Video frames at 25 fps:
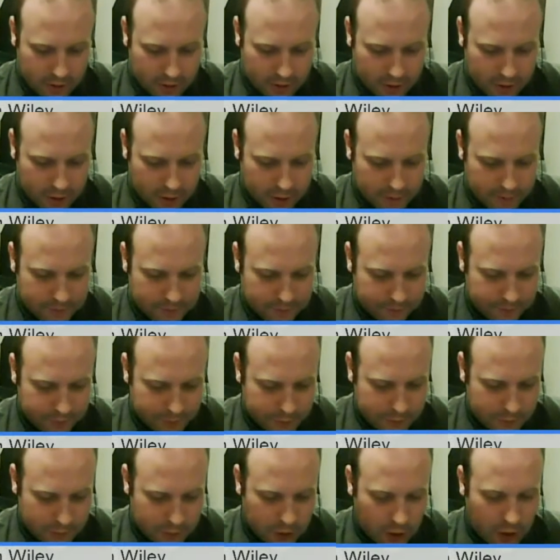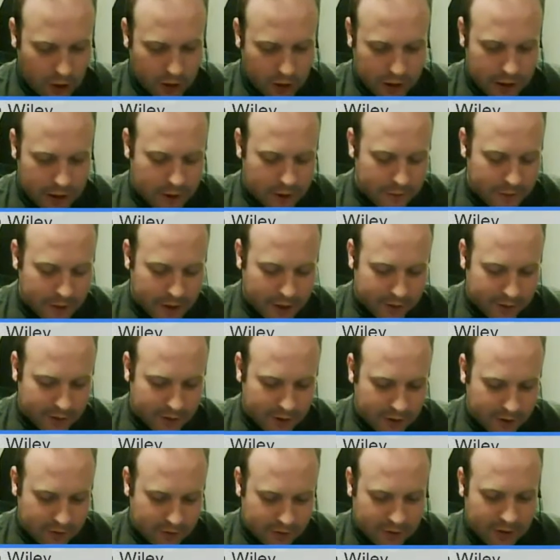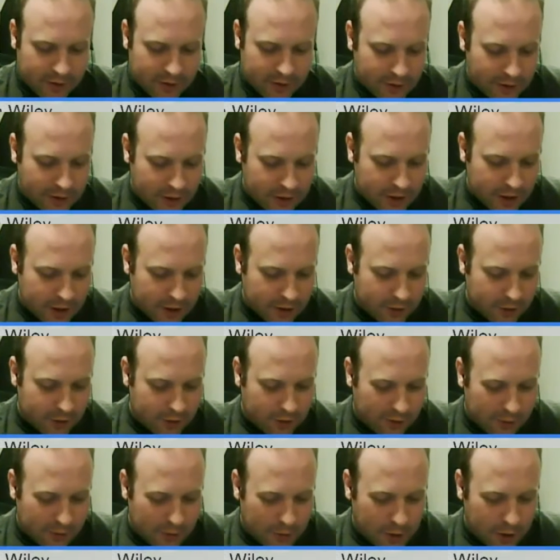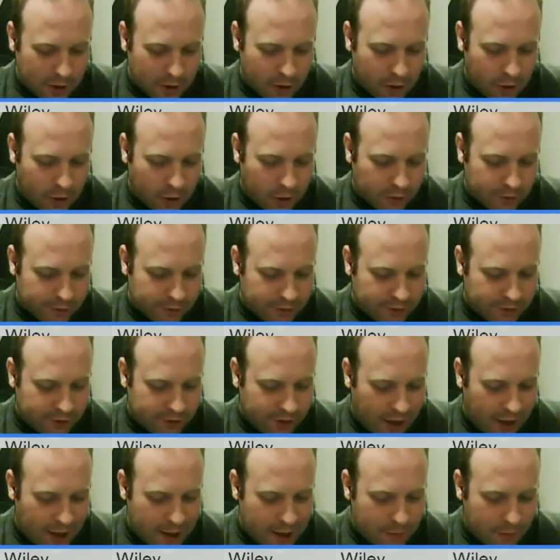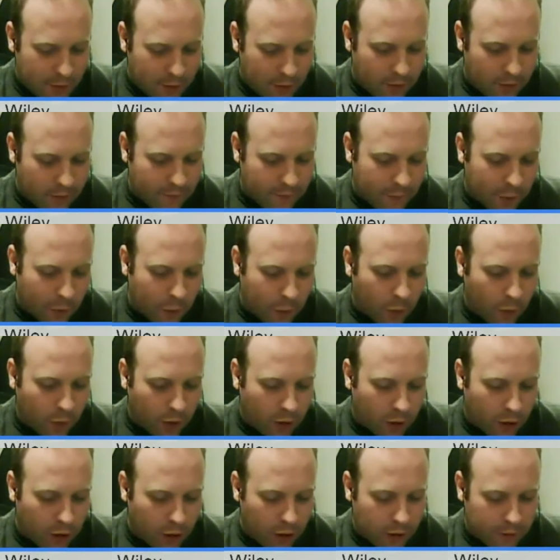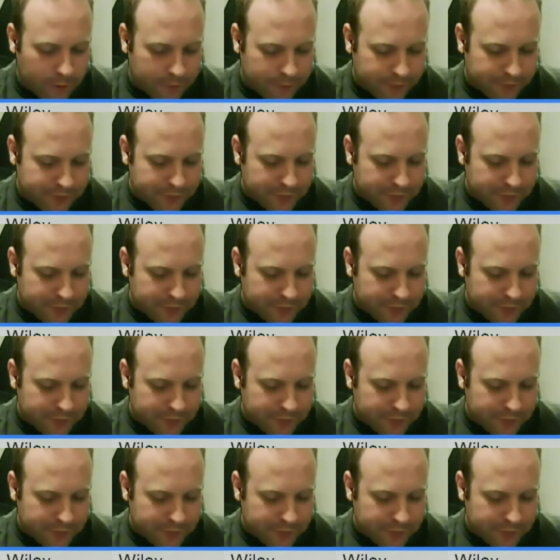talking about this, and this has been called CyberVor,